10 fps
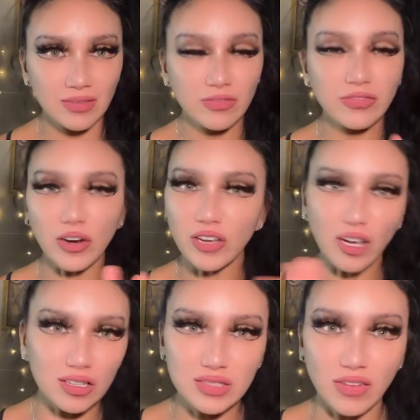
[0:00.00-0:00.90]
very
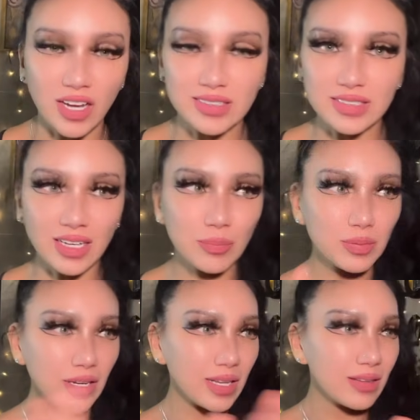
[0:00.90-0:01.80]
hard to find. It's like a
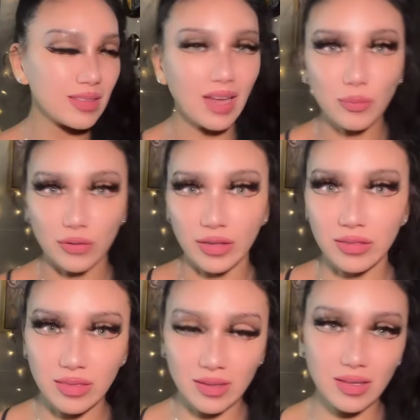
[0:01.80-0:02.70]
bloody
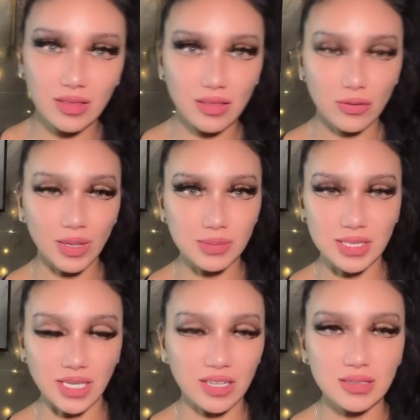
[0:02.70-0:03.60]
labyrinth in their
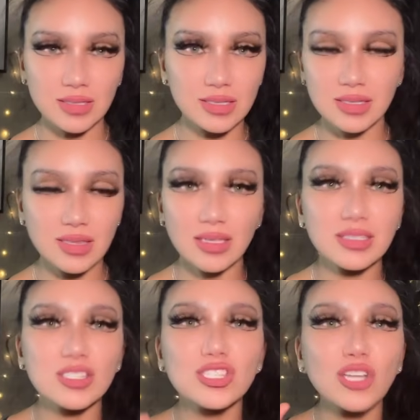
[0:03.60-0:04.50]
website.
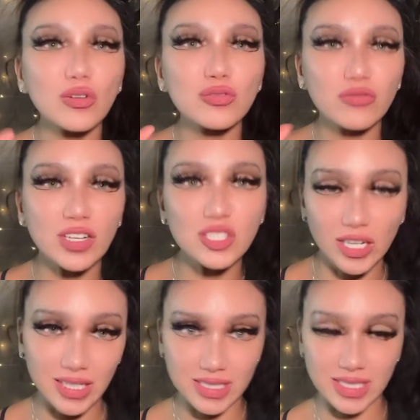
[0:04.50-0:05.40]
It's so
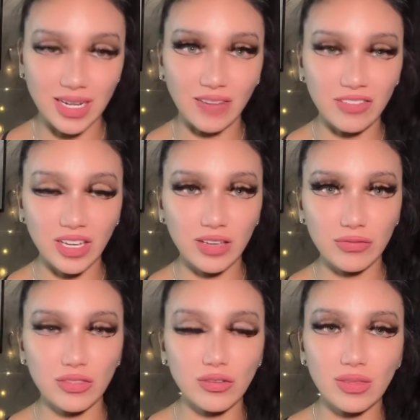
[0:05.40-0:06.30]
frustrating to navigate
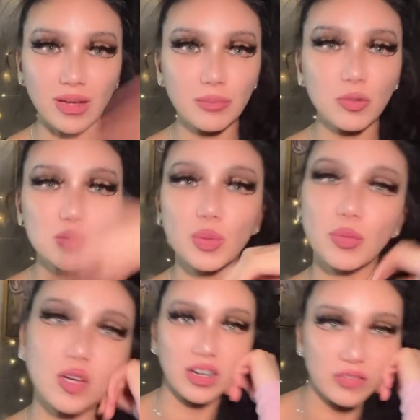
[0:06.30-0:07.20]
through that most
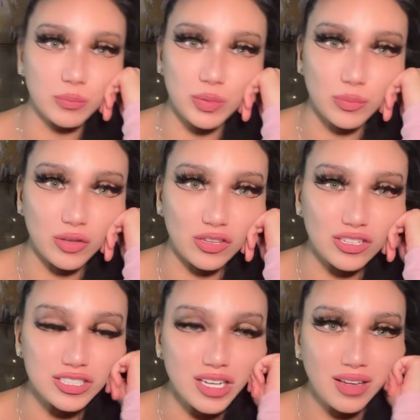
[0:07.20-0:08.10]
people even be
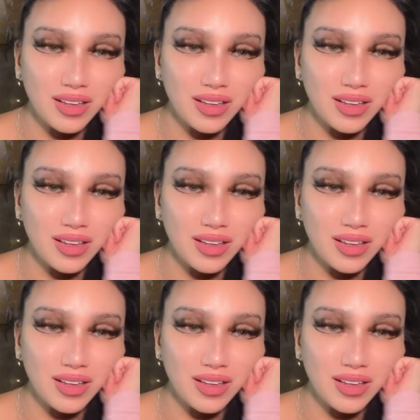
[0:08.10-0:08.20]
bothered.